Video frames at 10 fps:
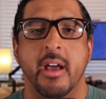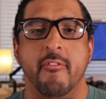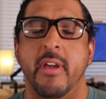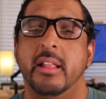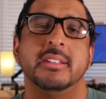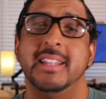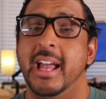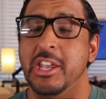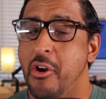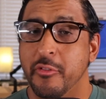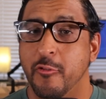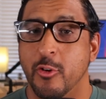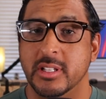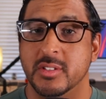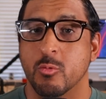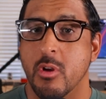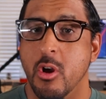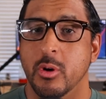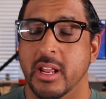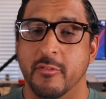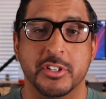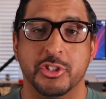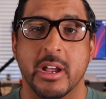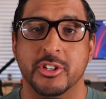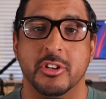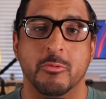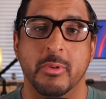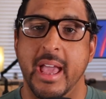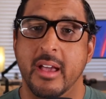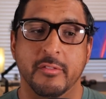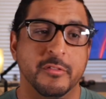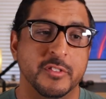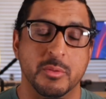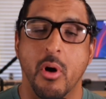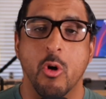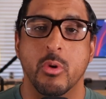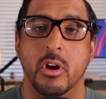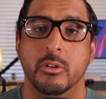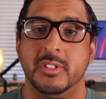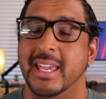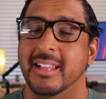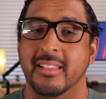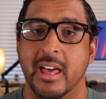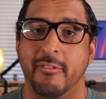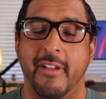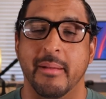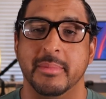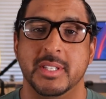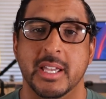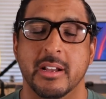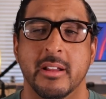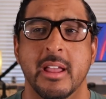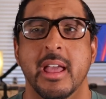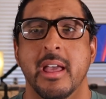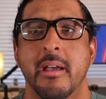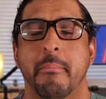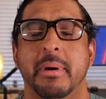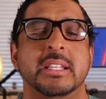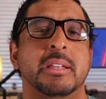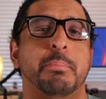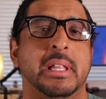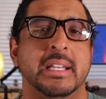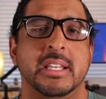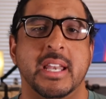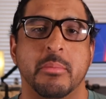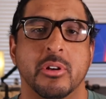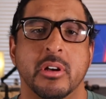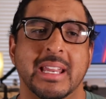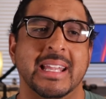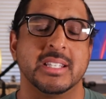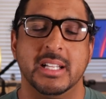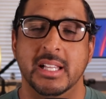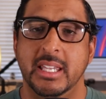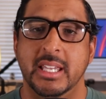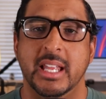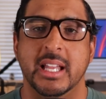Vail is not known for its road infrastructure. We have small roads and a lot of families here. But it is a pleasant neighborhood. It's clean.